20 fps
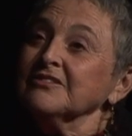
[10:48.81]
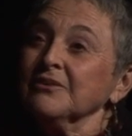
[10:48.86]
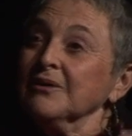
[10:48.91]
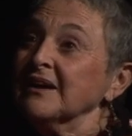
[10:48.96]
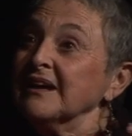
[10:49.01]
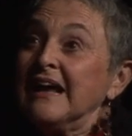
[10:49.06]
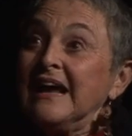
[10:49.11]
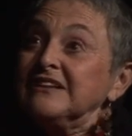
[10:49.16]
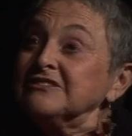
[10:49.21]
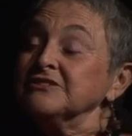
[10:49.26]

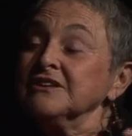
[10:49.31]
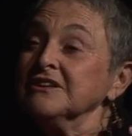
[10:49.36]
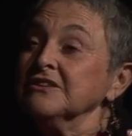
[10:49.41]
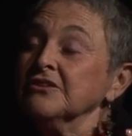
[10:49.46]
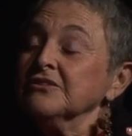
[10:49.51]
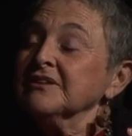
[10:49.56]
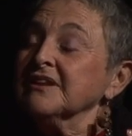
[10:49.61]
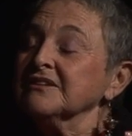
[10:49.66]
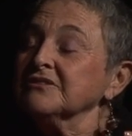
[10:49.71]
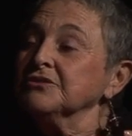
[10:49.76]
So
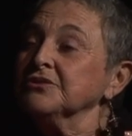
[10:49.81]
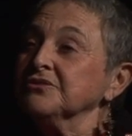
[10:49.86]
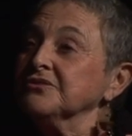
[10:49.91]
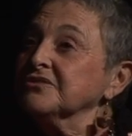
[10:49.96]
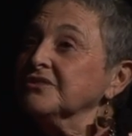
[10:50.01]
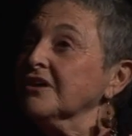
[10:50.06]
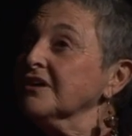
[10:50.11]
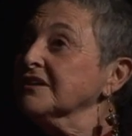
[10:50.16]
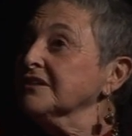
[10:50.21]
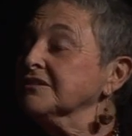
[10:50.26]
I don't get too
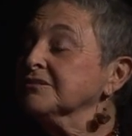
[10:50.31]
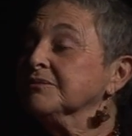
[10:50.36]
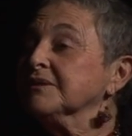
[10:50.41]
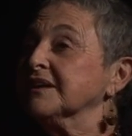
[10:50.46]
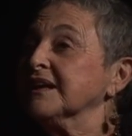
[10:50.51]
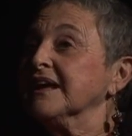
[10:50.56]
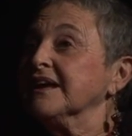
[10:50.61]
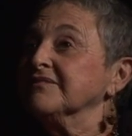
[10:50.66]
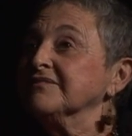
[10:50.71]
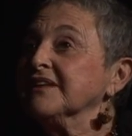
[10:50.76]
startled
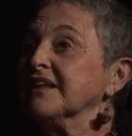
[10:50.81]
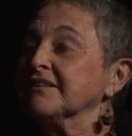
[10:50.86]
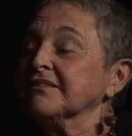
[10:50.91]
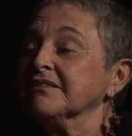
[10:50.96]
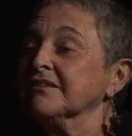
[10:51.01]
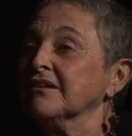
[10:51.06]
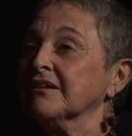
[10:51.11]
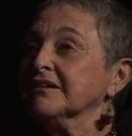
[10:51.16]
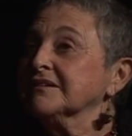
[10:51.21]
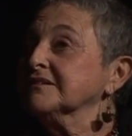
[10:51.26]
when I have
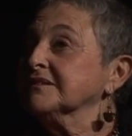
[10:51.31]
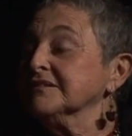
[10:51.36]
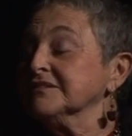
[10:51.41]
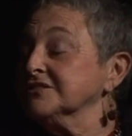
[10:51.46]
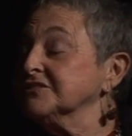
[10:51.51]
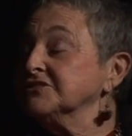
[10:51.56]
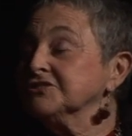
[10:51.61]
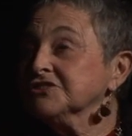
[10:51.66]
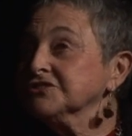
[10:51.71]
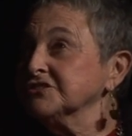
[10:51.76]
that thought.
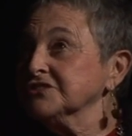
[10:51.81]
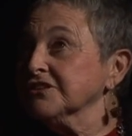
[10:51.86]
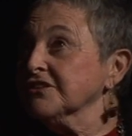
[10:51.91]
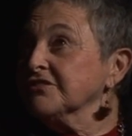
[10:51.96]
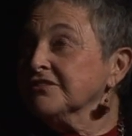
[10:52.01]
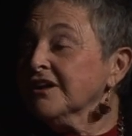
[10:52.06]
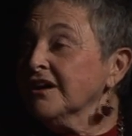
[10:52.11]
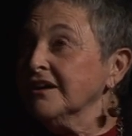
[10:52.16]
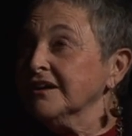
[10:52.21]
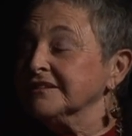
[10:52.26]
It's just
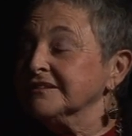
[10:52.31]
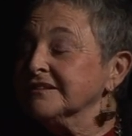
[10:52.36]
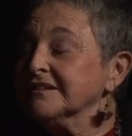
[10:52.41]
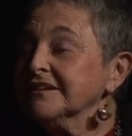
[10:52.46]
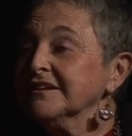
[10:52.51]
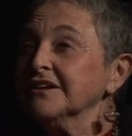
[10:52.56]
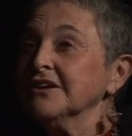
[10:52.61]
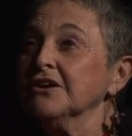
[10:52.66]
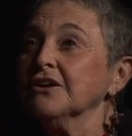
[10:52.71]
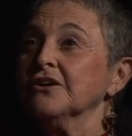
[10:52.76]
the
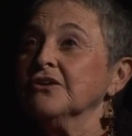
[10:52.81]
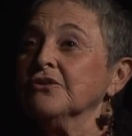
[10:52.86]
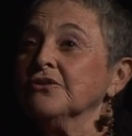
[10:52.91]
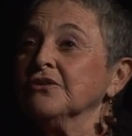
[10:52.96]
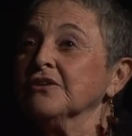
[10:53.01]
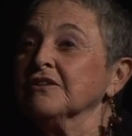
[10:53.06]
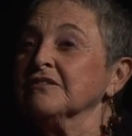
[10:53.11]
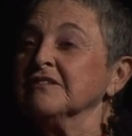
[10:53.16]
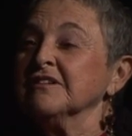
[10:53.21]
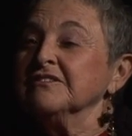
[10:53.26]
thought.
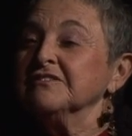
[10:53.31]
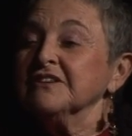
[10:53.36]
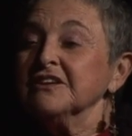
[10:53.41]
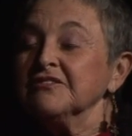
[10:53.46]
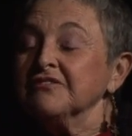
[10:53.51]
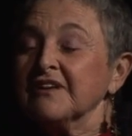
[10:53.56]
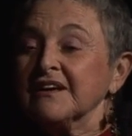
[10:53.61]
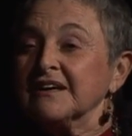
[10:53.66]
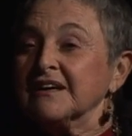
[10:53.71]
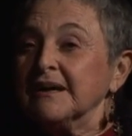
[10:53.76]
Or
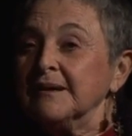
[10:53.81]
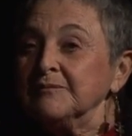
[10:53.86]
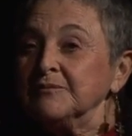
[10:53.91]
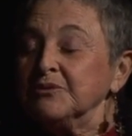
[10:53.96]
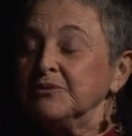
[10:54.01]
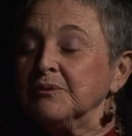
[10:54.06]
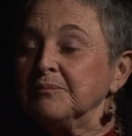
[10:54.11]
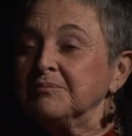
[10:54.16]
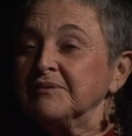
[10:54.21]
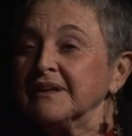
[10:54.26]
if I
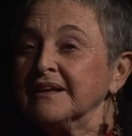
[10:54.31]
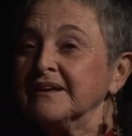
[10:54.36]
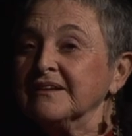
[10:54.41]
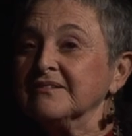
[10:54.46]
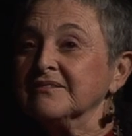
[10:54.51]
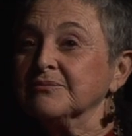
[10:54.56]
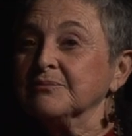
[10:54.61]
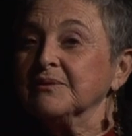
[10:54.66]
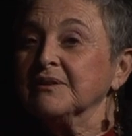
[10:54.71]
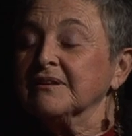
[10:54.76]
come to a
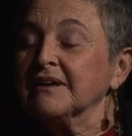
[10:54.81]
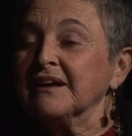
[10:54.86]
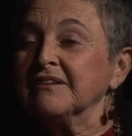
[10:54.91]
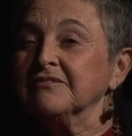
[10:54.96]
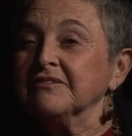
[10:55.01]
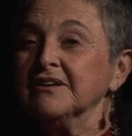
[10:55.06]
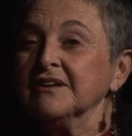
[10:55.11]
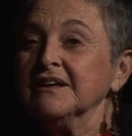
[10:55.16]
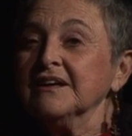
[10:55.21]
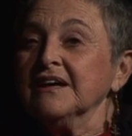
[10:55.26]
place
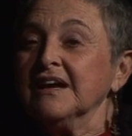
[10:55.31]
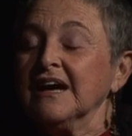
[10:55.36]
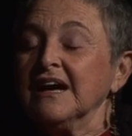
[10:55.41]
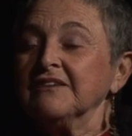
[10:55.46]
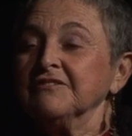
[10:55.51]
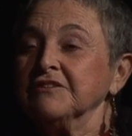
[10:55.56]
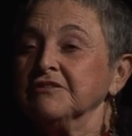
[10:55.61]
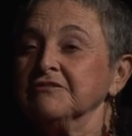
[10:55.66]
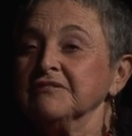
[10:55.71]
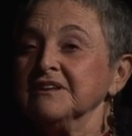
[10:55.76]
where
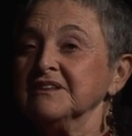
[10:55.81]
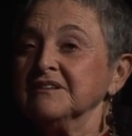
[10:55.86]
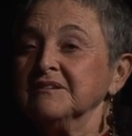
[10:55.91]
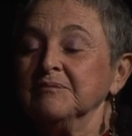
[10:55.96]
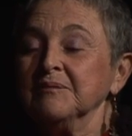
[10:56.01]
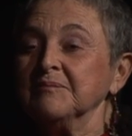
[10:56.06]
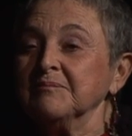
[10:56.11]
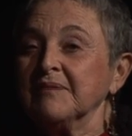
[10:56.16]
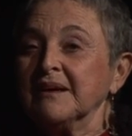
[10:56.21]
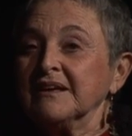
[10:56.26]
I've
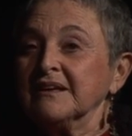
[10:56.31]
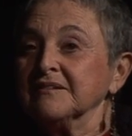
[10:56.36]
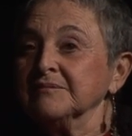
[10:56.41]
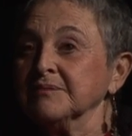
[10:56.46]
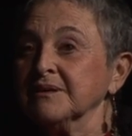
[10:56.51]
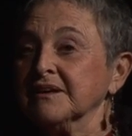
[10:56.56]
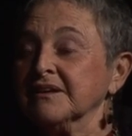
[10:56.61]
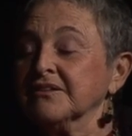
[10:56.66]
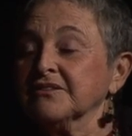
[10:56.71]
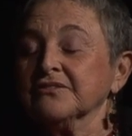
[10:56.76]
agreed to meet my
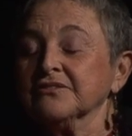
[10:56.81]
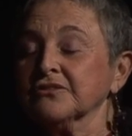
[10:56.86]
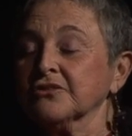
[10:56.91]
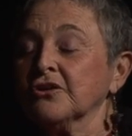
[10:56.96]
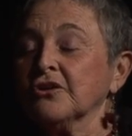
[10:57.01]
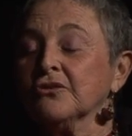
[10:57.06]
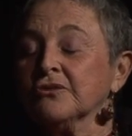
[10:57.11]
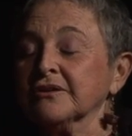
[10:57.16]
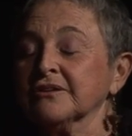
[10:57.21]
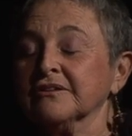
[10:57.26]
husband on a
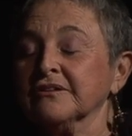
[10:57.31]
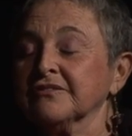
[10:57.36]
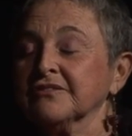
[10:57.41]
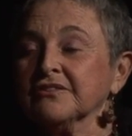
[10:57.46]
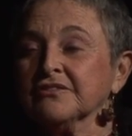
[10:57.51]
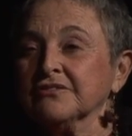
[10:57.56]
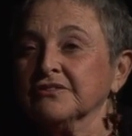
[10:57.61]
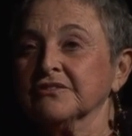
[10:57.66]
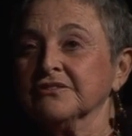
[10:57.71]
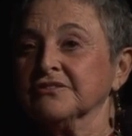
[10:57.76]
corner
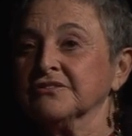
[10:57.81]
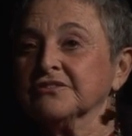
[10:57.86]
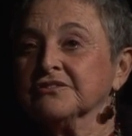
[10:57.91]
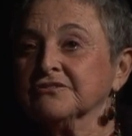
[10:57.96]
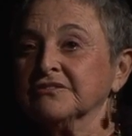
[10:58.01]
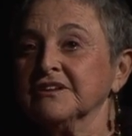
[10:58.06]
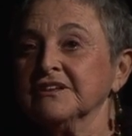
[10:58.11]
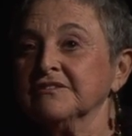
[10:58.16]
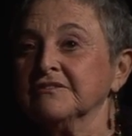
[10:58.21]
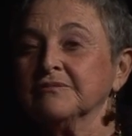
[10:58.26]
of a certain
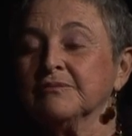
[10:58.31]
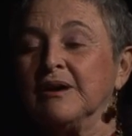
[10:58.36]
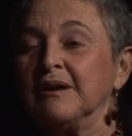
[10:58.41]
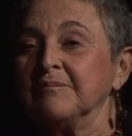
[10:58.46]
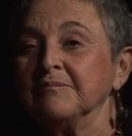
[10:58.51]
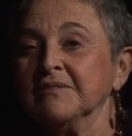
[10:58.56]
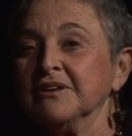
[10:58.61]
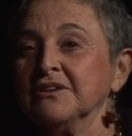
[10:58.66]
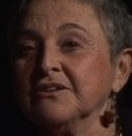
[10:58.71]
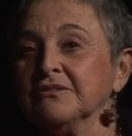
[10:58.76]
street,
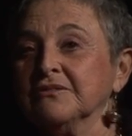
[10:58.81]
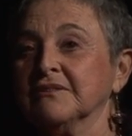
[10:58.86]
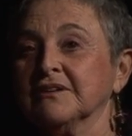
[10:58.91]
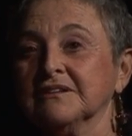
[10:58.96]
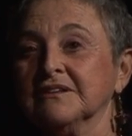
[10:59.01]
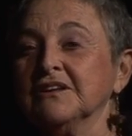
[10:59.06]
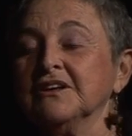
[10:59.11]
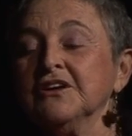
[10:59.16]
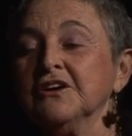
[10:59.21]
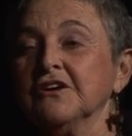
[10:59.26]
well, I'll meet
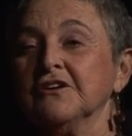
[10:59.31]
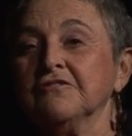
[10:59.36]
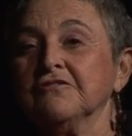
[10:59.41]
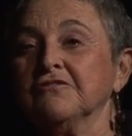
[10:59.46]
you at